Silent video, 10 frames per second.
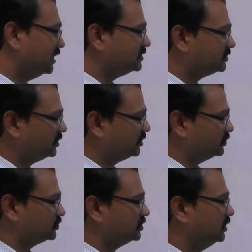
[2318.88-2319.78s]

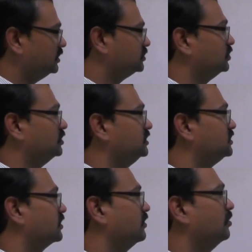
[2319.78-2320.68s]
zeros. So these
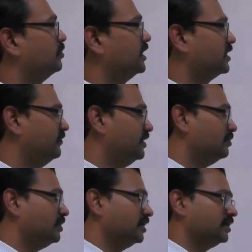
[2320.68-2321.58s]
are called breakaway
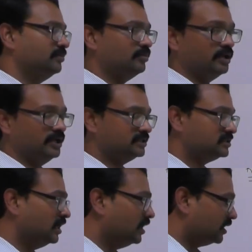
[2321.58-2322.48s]
and break-in
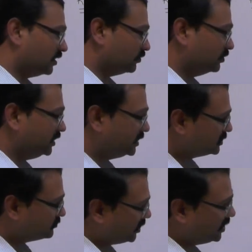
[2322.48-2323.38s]
points. Now it
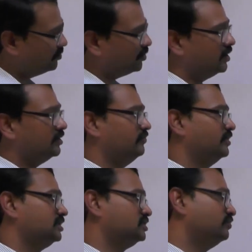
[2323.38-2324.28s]
is very important
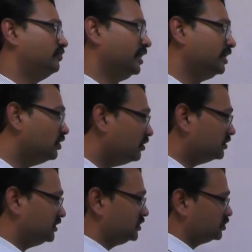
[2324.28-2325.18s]
for us to find
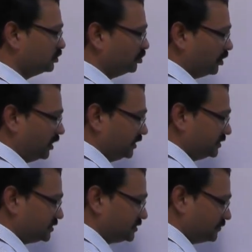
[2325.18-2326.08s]
out these 2
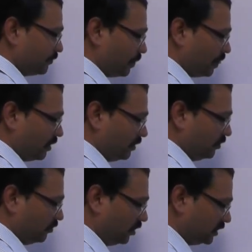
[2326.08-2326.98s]
points.
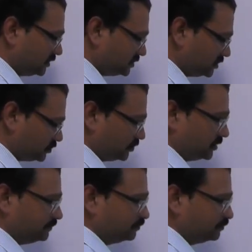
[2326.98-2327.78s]
What is this one?